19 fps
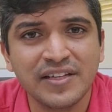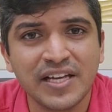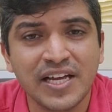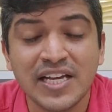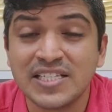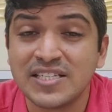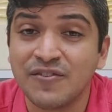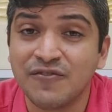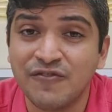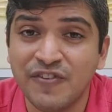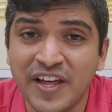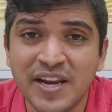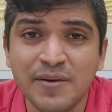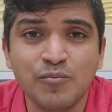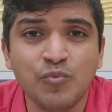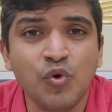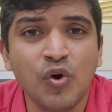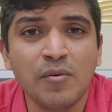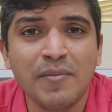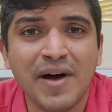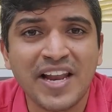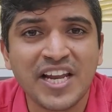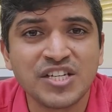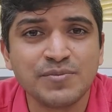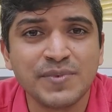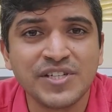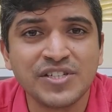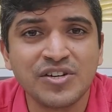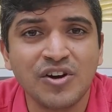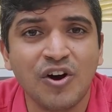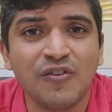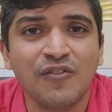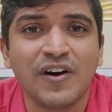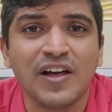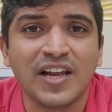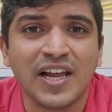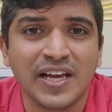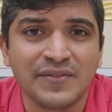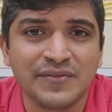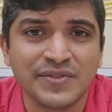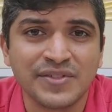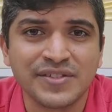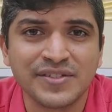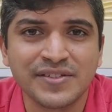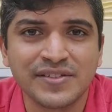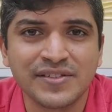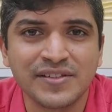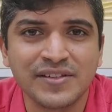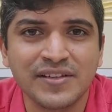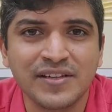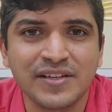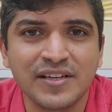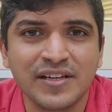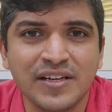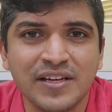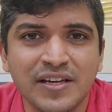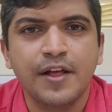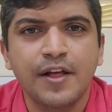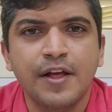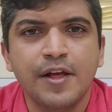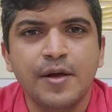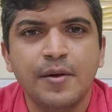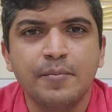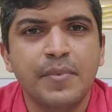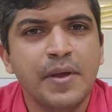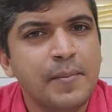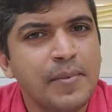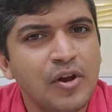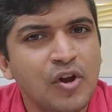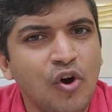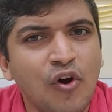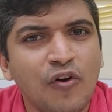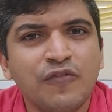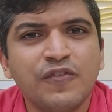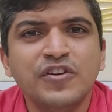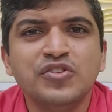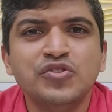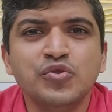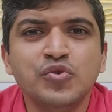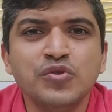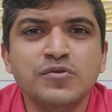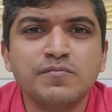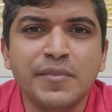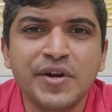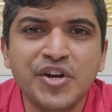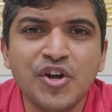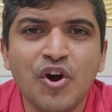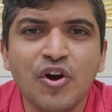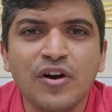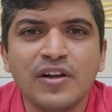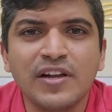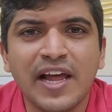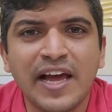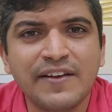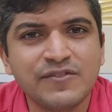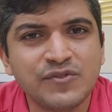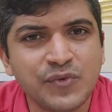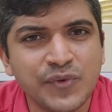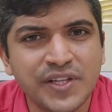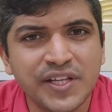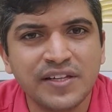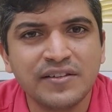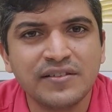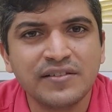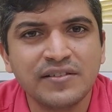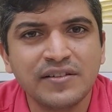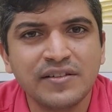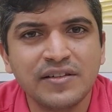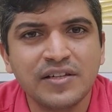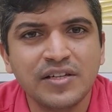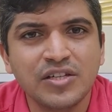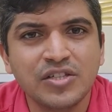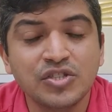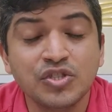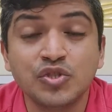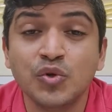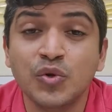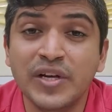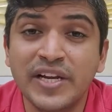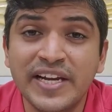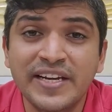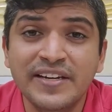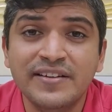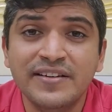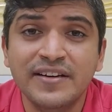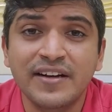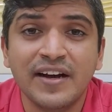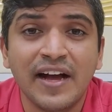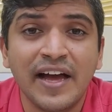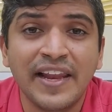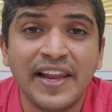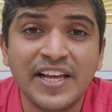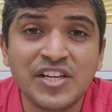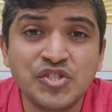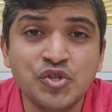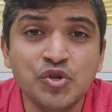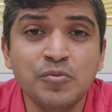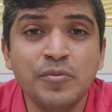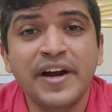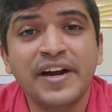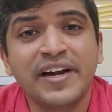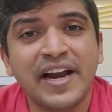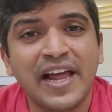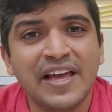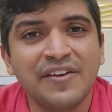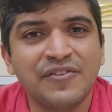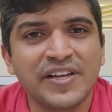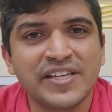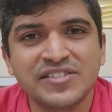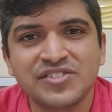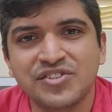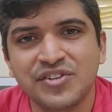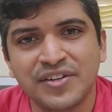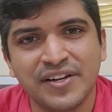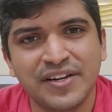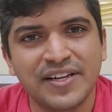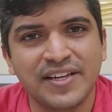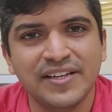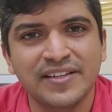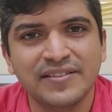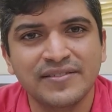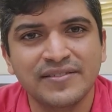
is a very poor management of our lives. People often choose mediocre lives within to lead an exuberant life externally,